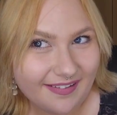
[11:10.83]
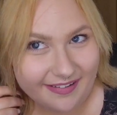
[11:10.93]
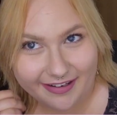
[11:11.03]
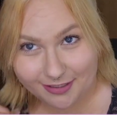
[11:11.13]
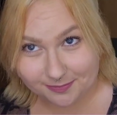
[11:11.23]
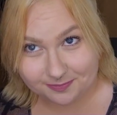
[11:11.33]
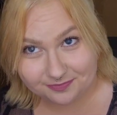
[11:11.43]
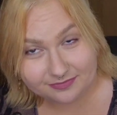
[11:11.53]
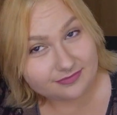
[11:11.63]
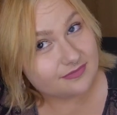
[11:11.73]

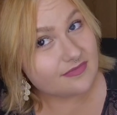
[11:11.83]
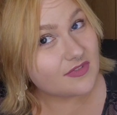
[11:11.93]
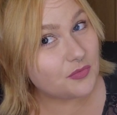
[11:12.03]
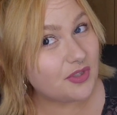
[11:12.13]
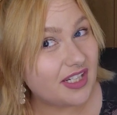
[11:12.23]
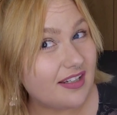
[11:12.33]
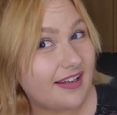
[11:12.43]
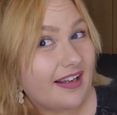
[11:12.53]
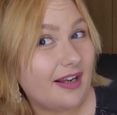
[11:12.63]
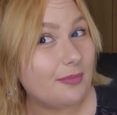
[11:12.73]
When I
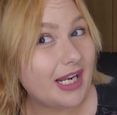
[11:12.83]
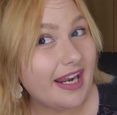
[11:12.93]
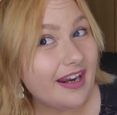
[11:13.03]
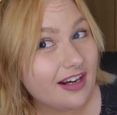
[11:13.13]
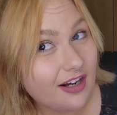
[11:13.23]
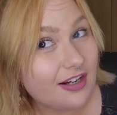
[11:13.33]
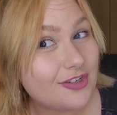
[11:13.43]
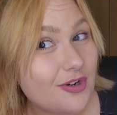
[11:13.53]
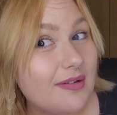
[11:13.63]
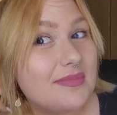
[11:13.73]
got my hair
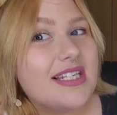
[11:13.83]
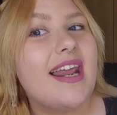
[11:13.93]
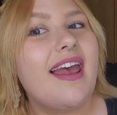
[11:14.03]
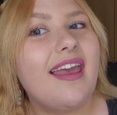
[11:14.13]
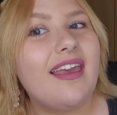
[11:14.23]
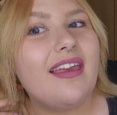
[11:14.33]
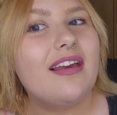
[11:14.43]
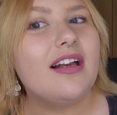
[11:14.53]
trimmed today,